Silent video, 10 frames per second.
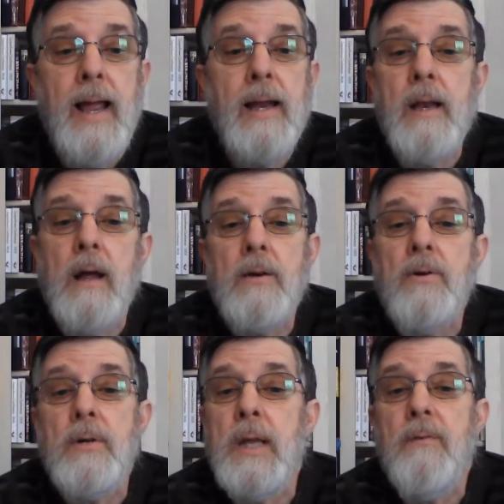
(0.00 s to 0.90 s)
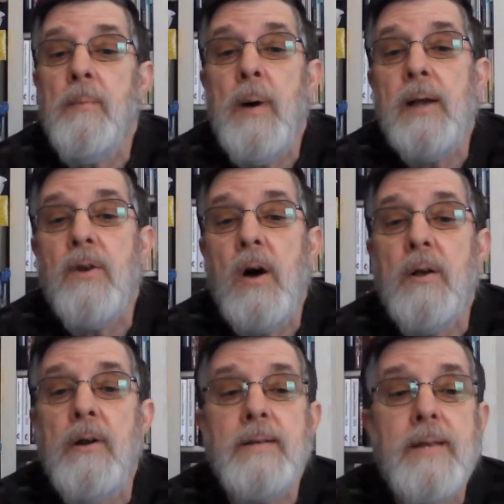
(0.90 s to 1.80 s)
and an uncle, and even my
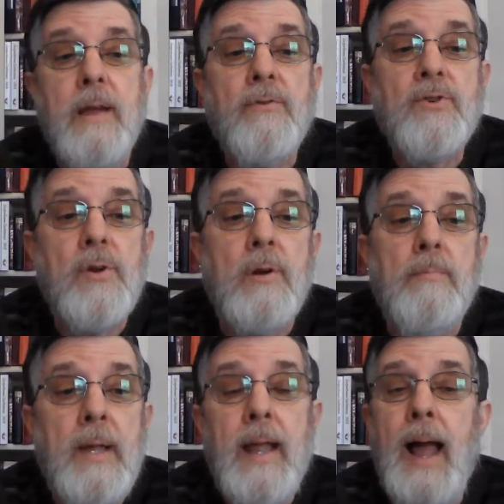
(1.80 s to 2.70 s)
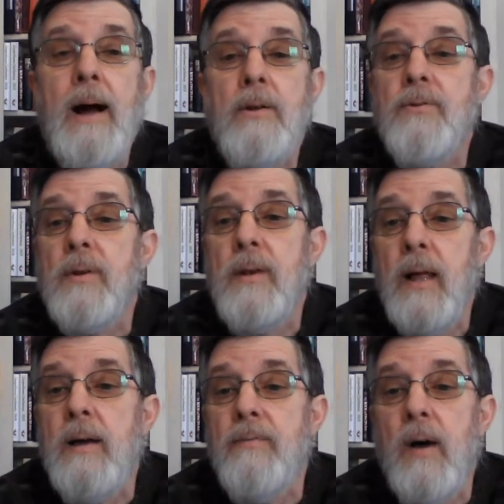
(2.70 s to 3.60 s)
daughter, as they've shown me how to
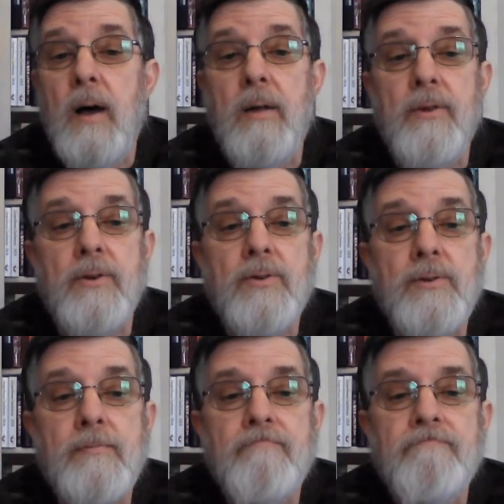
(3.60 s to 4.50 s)
love others.